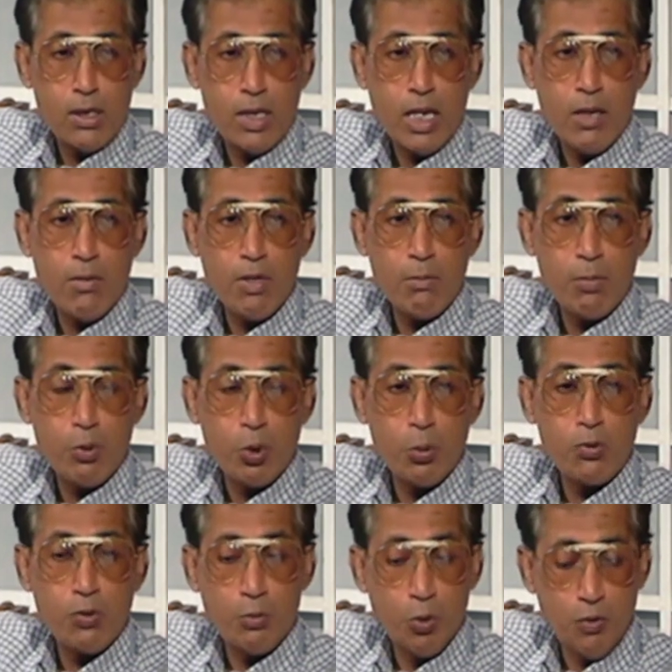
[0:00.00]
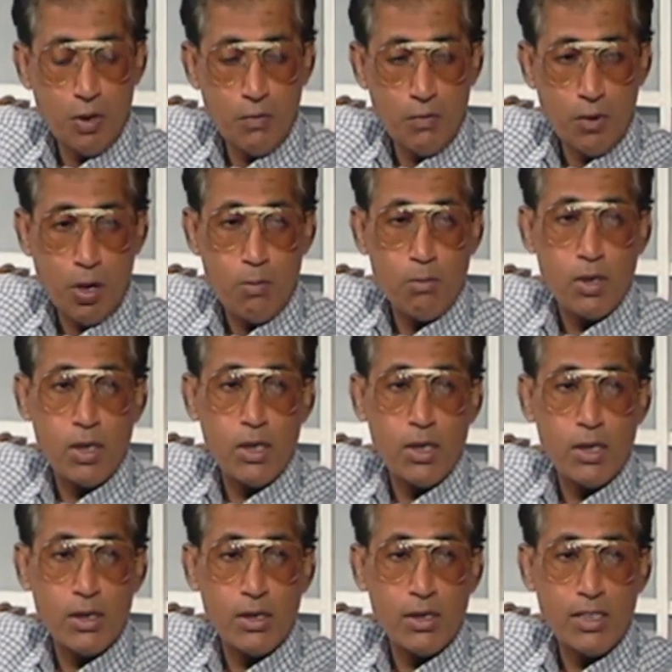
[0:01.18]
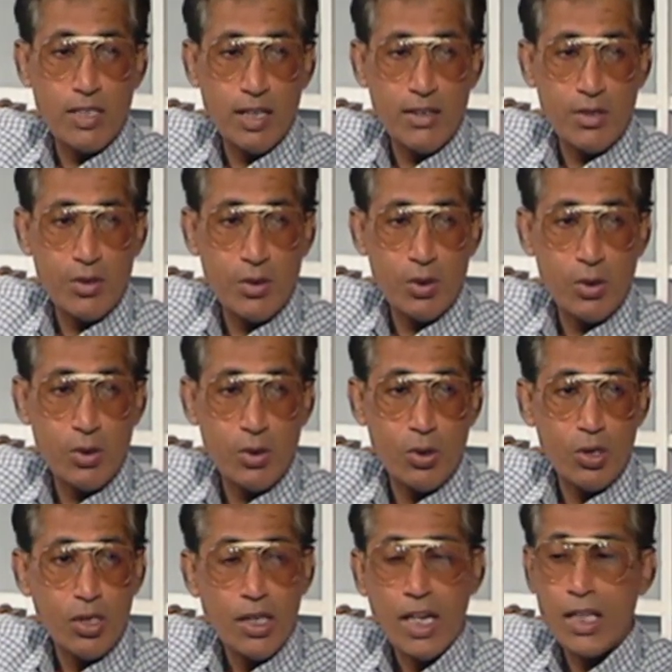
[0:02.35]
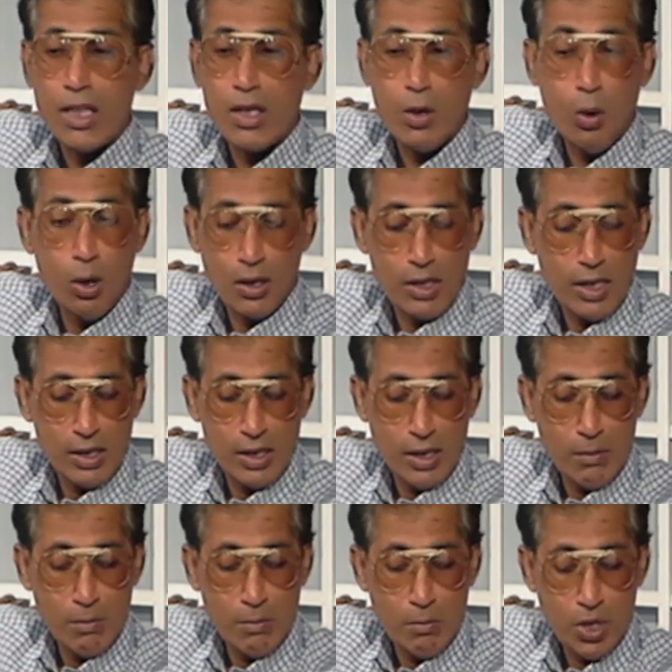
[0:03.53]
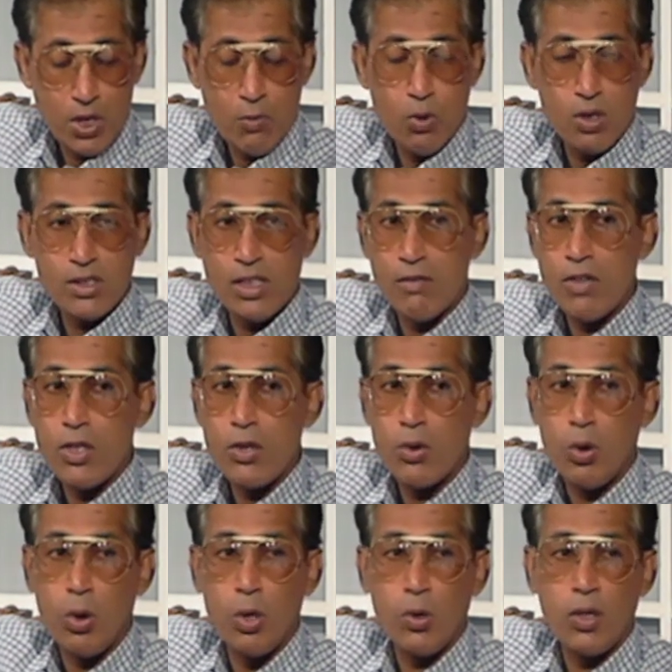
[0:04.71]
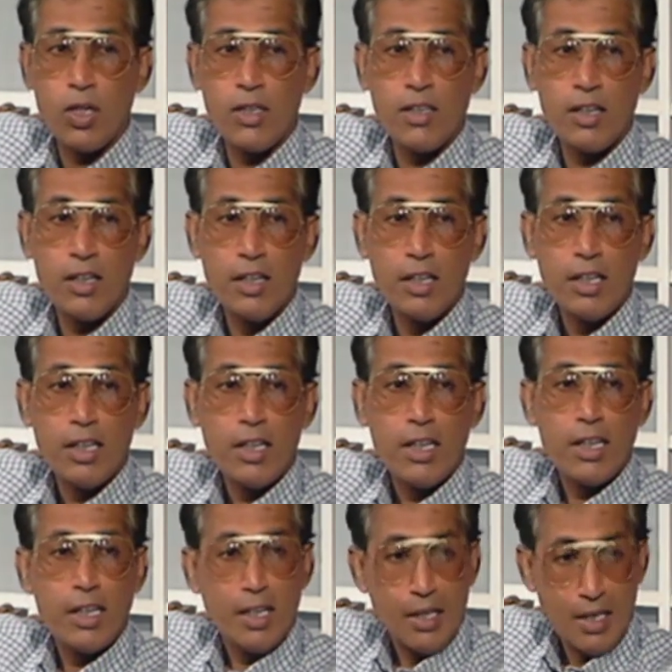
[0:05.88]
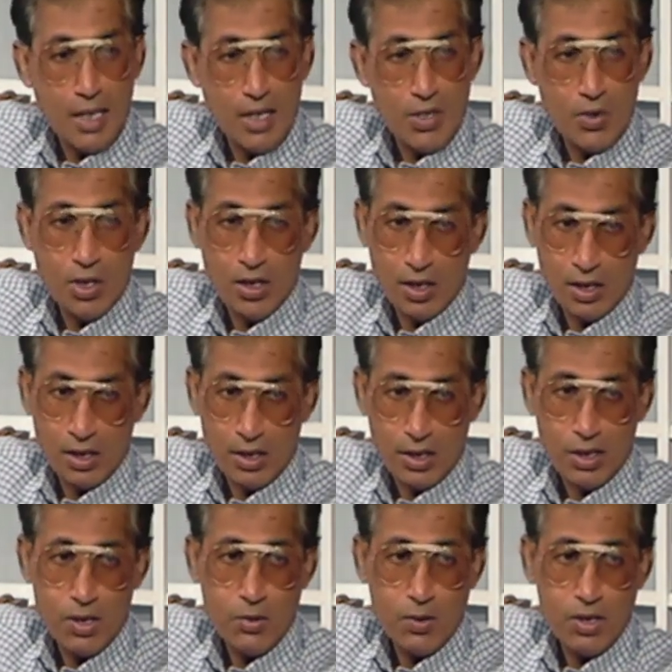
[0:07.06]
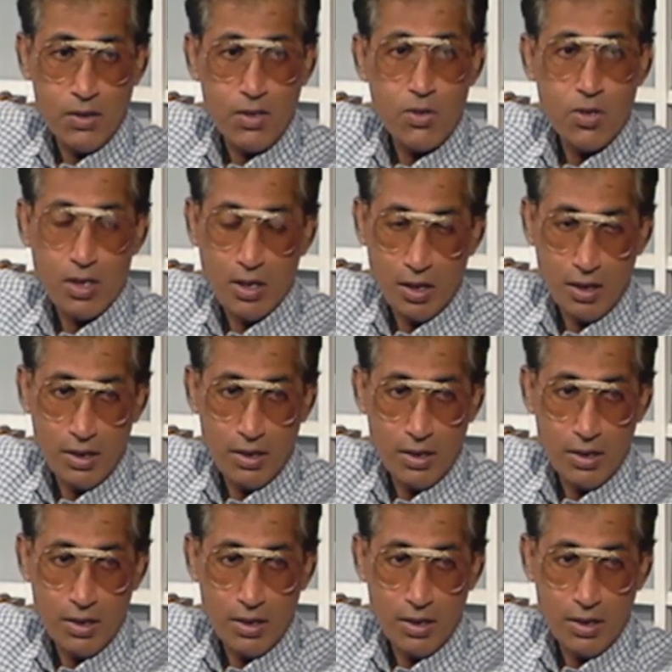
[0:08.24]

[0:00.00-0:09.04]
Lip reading: Enemy troops were moving from this axis also, and their mission was that we should all together in Srinagar, get together in Srinagar.